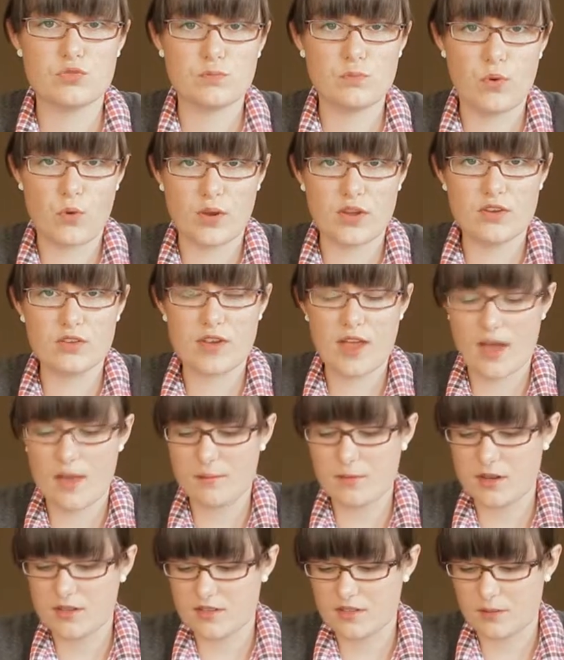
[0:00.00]
point your
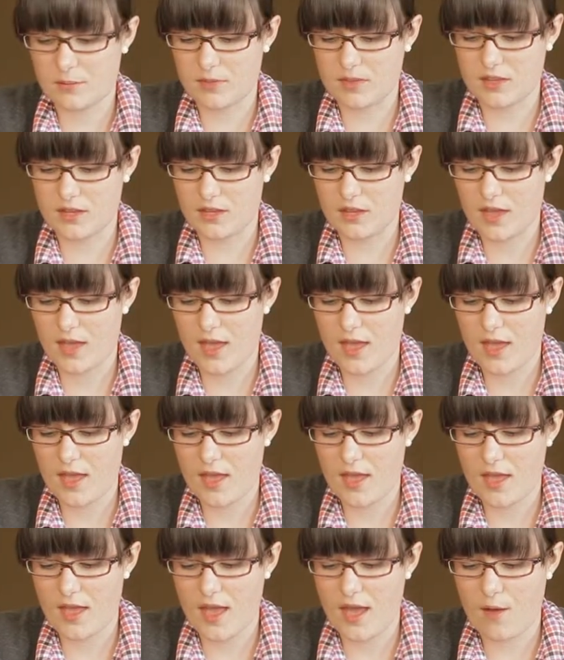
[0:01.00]
camera at something,
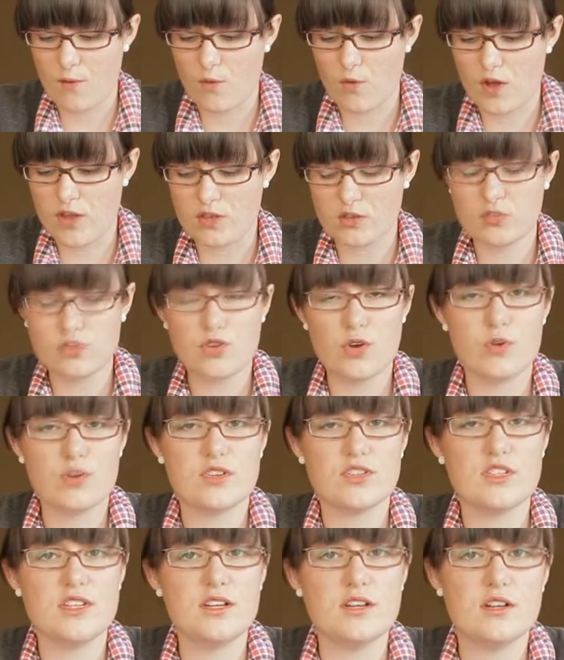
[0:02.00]
and what you'll
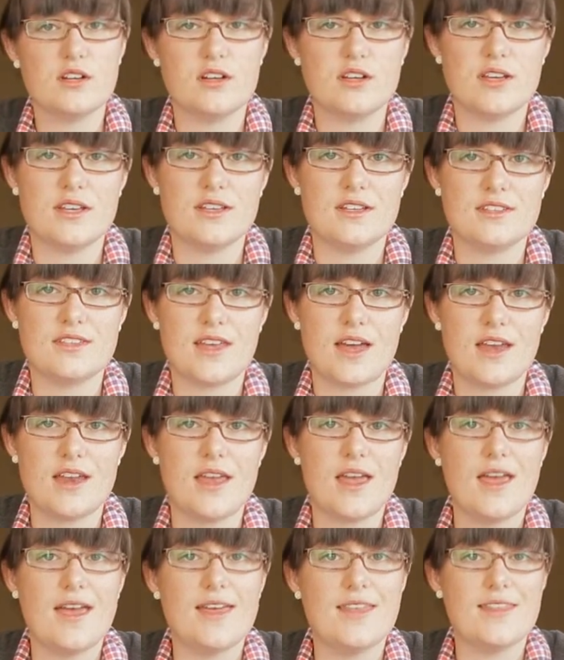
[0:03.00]
notice here is that
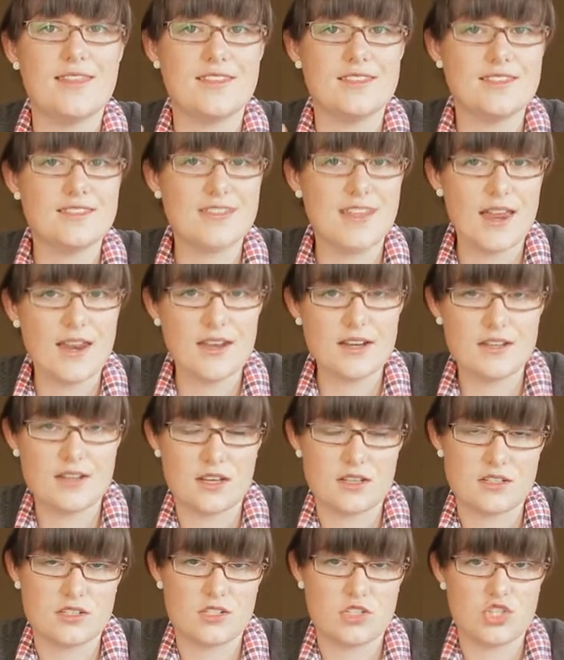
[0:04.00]
the setting
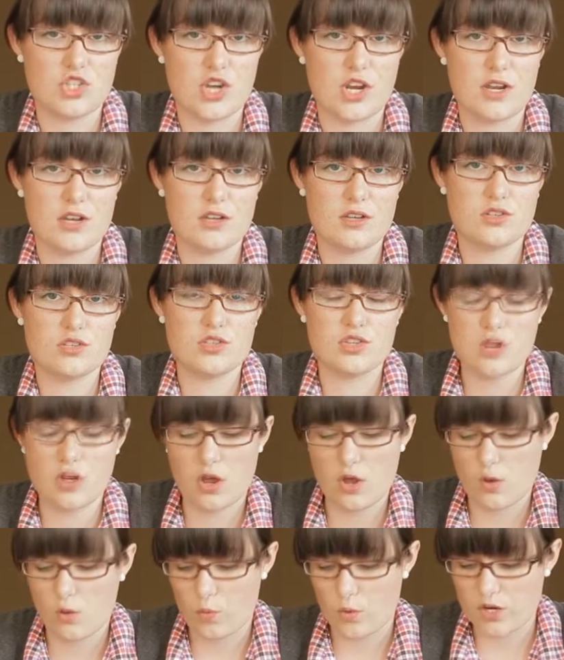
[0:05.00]
doesn't change.
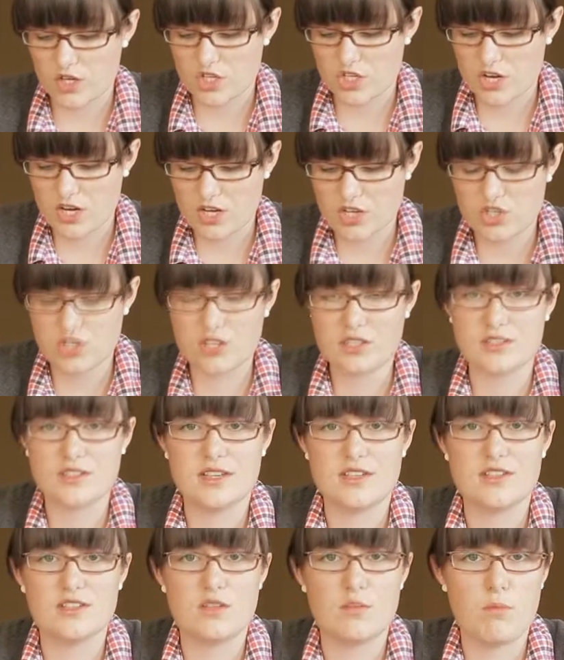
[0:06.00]
What changes
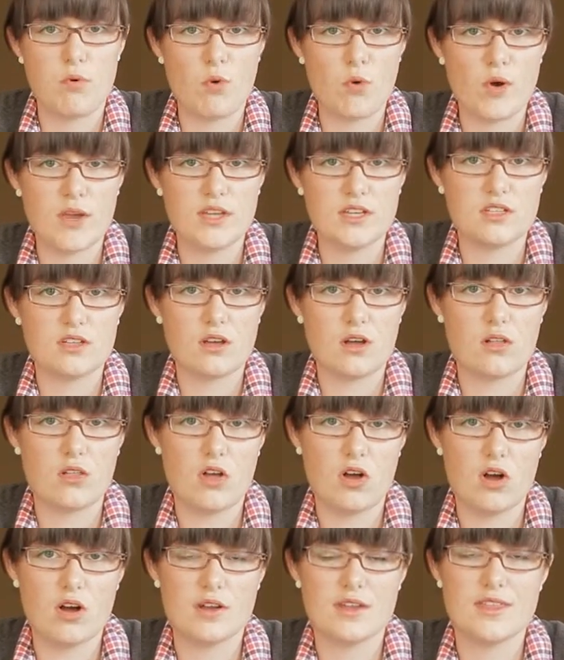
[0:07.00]
is the point
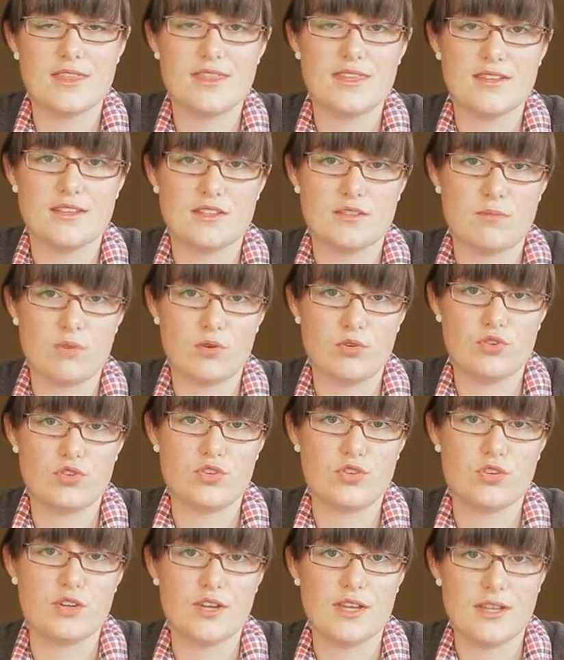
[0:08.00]
along the
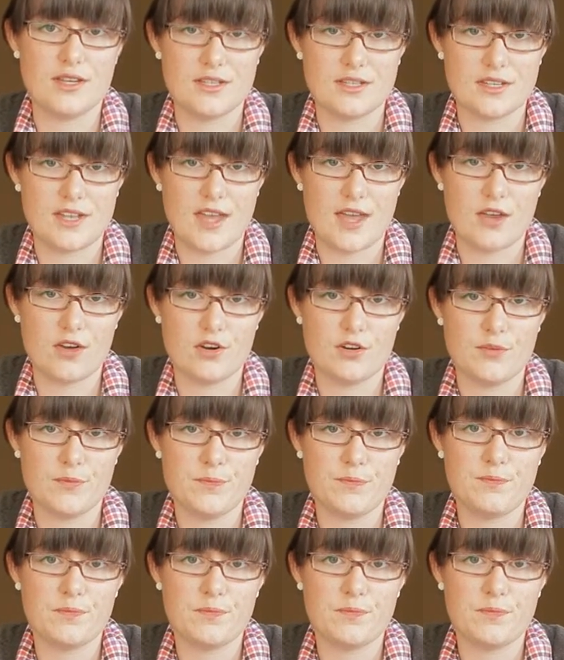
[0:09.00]
exposure indicator.